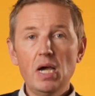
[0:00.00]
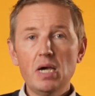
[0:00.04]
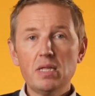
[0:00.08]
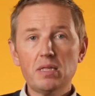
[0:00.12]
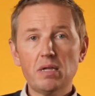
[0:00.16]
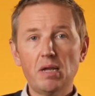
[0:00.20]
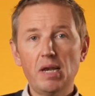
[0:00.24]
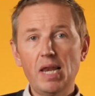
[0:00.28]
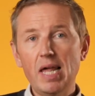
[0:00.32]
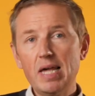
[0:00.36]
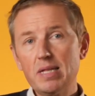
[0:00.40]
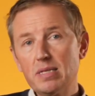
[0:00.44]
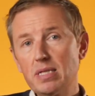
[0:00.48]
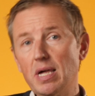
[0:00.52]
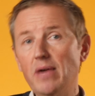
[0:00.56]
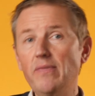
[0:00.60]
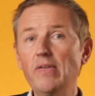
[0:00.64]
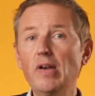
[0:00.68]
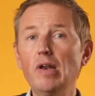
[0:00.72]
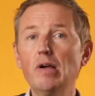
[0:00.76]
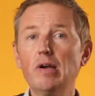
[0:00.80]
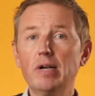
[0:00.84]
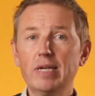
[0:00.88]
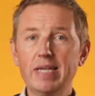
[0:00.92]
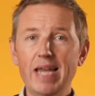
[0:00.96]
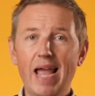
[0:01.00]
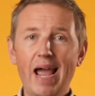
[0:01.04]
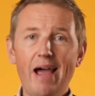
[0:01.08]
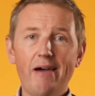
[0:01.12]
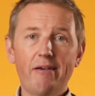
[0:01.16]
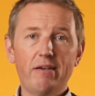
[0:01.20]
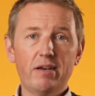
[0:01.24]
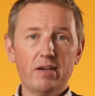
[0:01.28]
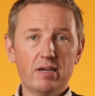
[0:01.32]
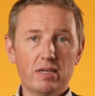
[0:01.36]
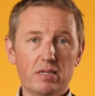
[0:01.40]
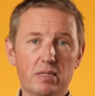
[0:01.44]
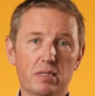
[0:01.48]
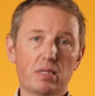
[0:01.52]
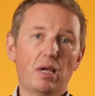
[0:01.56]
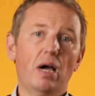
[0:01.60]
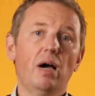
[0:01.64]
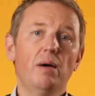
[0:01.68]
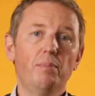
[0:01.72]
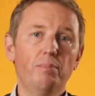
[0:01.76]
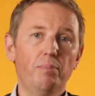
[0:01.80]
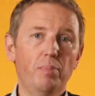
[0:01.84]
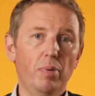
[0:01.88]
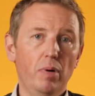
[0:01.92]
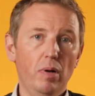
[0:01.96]
So let's have a look now at an
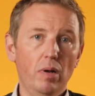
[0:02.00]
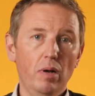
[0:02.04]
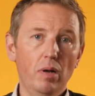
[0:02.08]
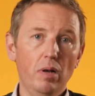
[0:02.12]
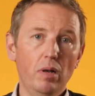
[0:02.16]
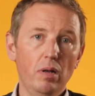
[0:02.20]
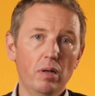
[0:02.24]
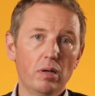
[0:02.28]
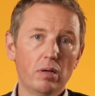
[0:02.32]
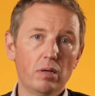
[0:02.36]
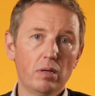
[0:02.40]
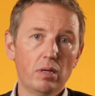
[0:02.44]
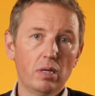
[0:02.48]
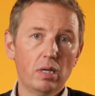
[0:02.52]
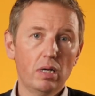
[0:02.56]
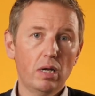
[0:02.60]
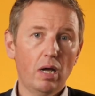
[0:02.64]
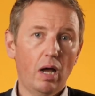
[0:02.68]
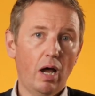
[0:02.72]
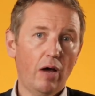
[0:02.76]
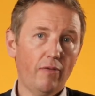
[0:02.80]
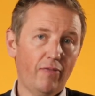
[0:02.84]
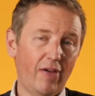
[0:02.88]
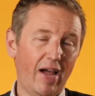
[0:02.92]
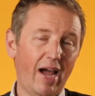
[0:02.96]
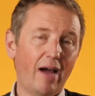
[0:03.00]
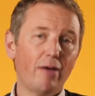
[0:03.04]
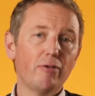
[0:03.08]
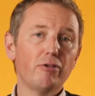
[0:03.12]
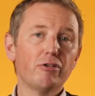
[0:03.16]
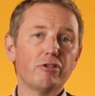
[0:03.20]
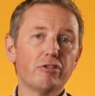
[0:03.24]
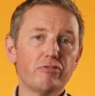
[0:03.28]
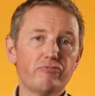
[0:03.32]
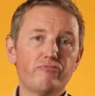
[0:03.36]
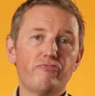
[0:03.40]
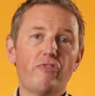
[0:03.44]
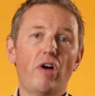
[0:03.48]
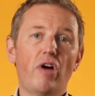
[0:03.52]
example of how you could